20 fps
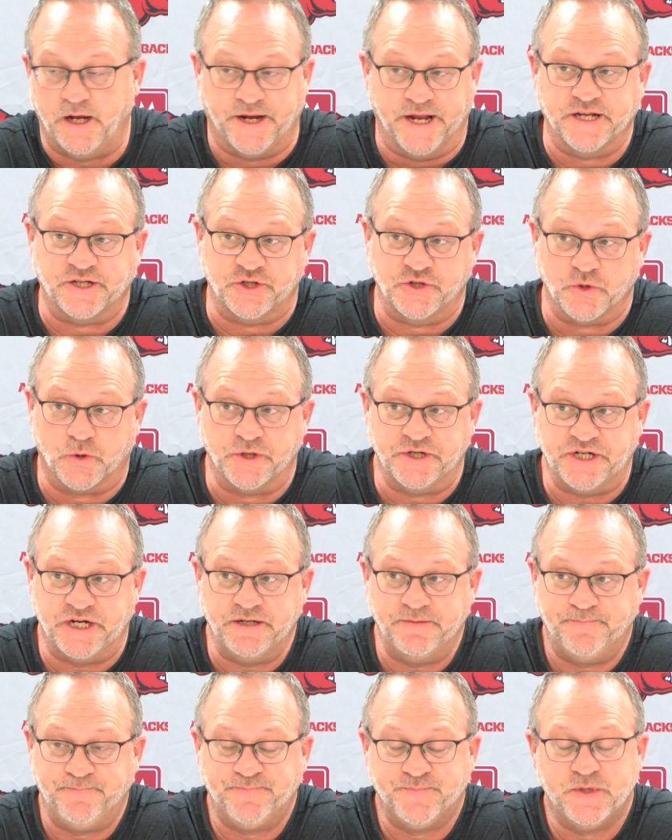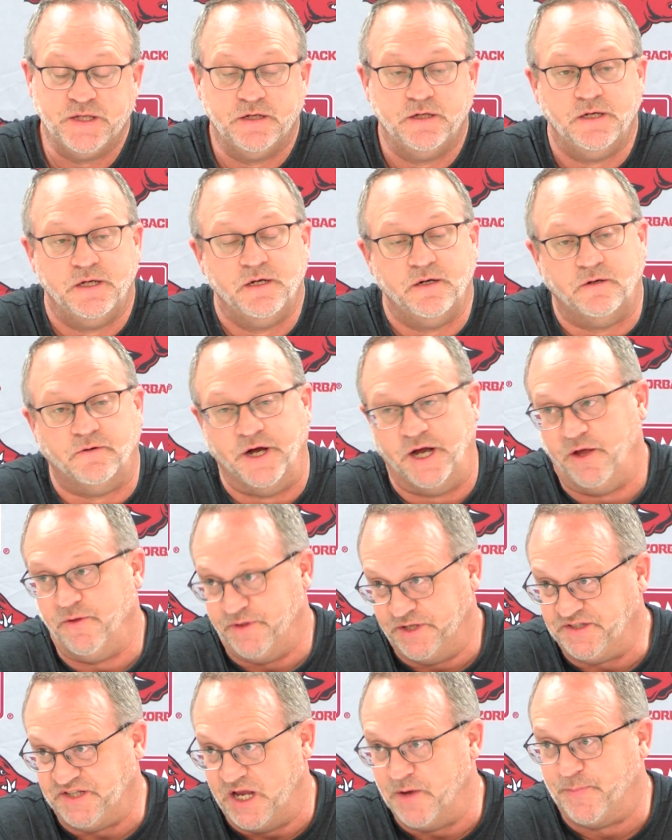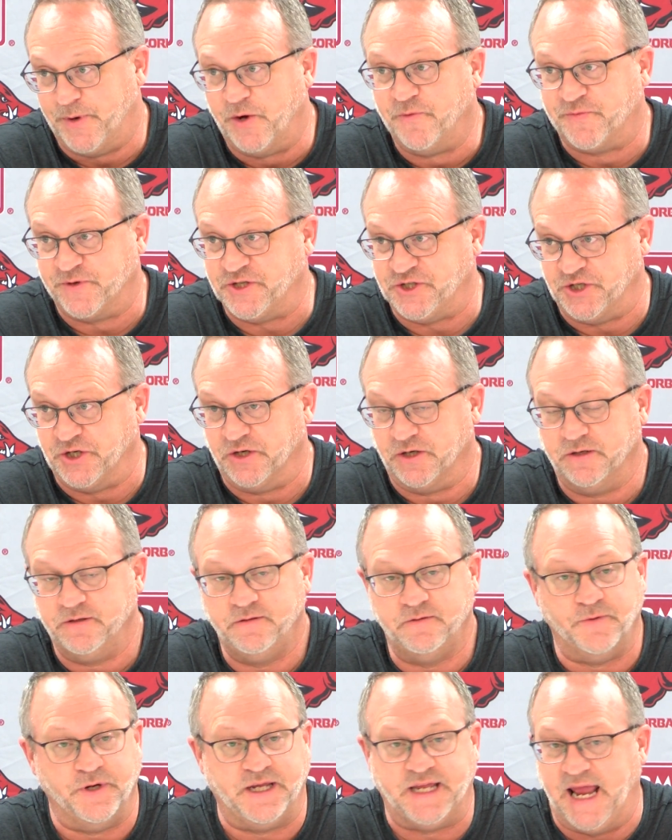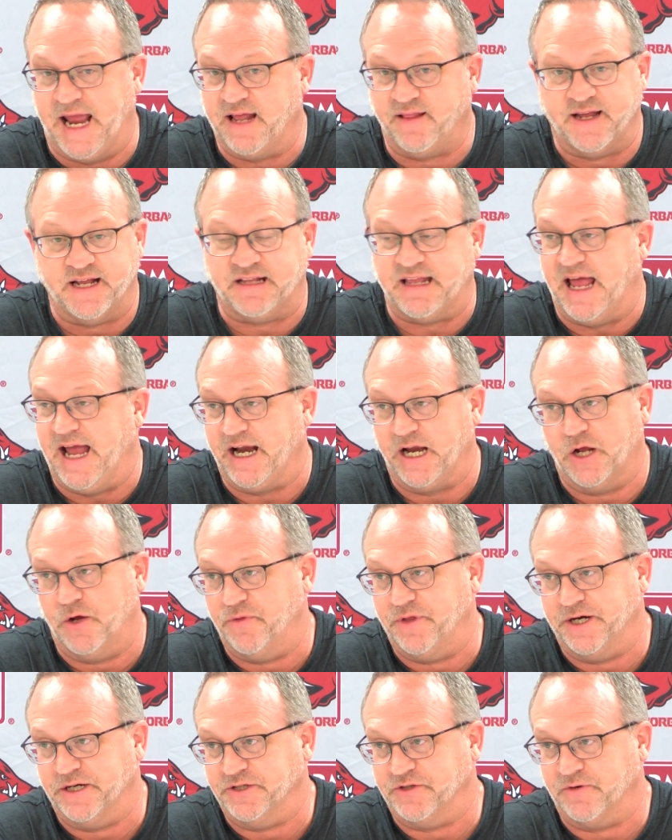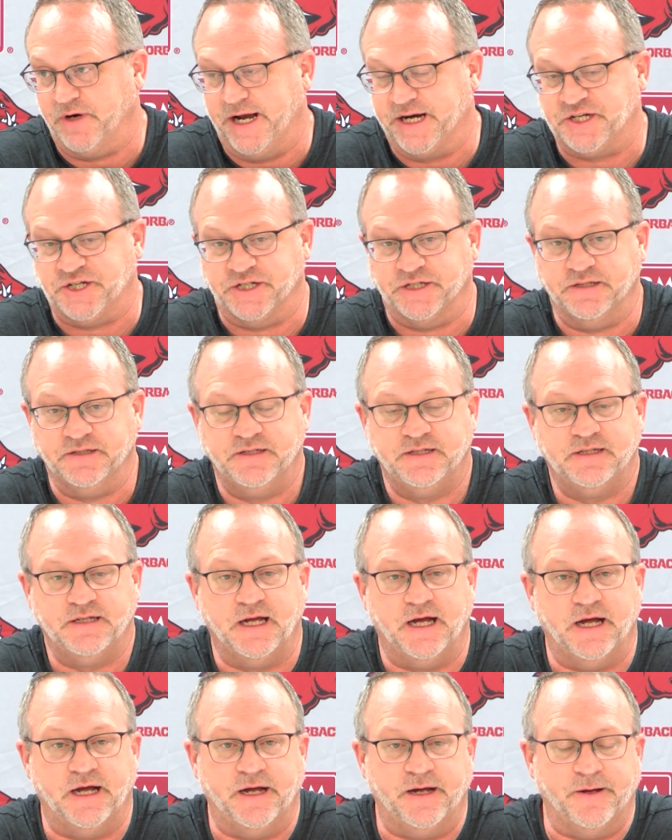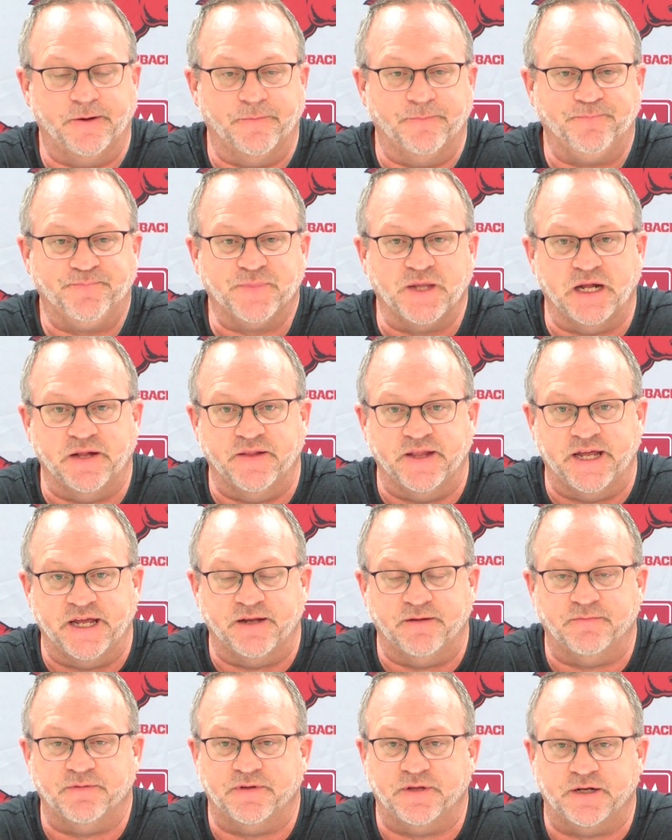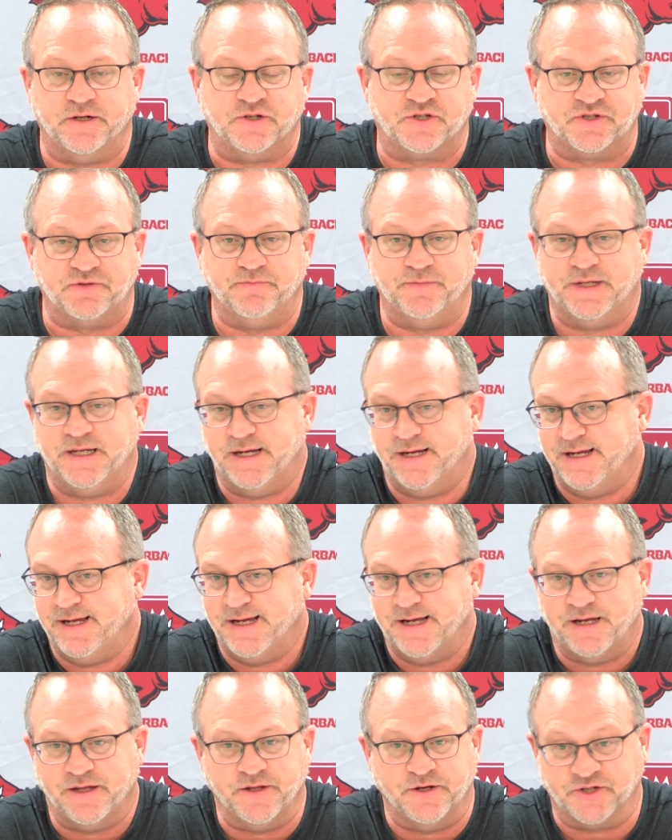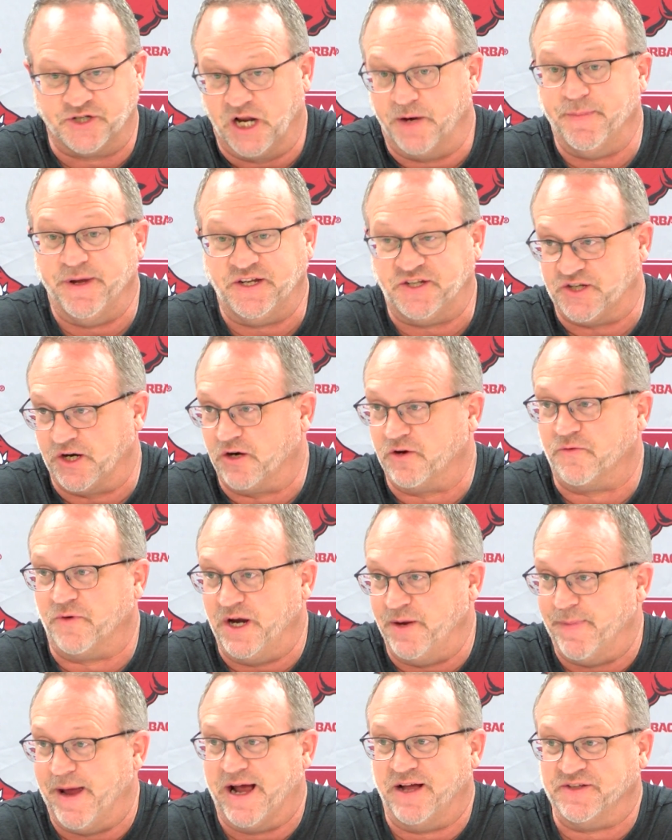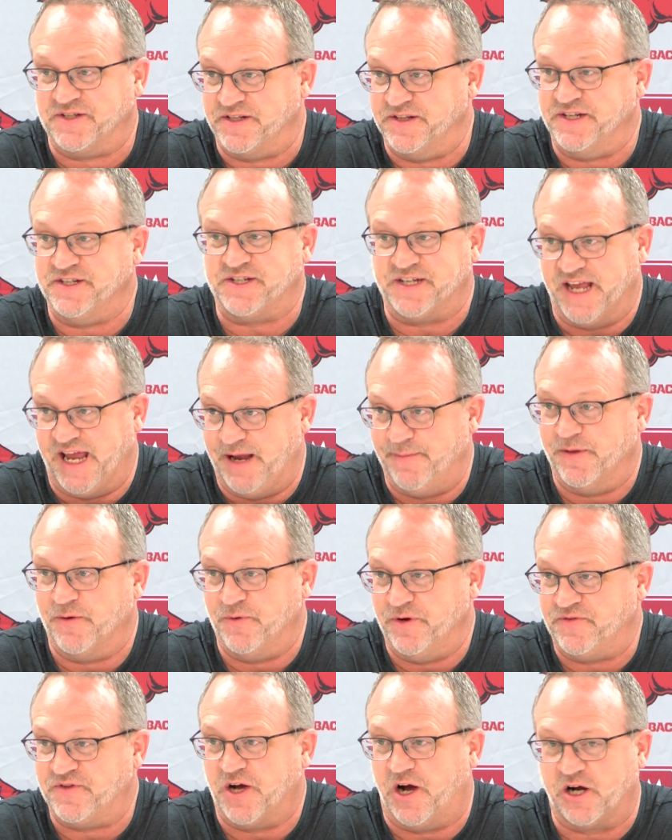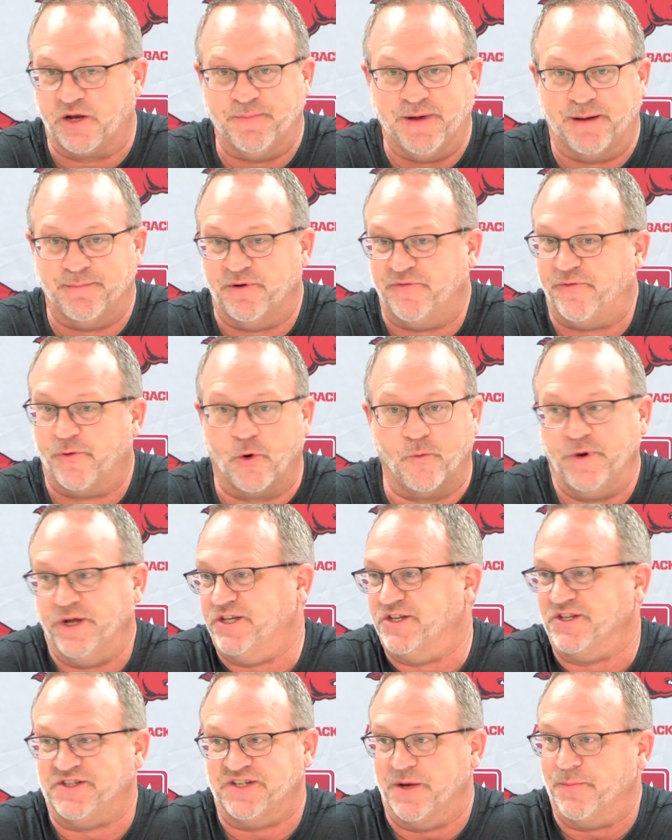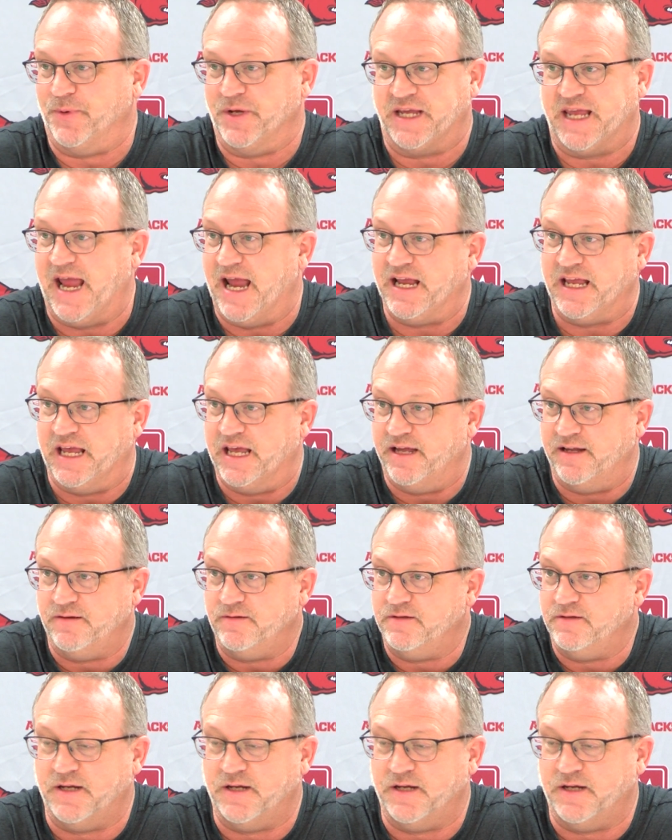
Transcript: Against Georgia? Well, the tempo for sure. We can't let that go their direction. And then there's going to be certain rebounds in this game that we've talked about before we just simply can't get.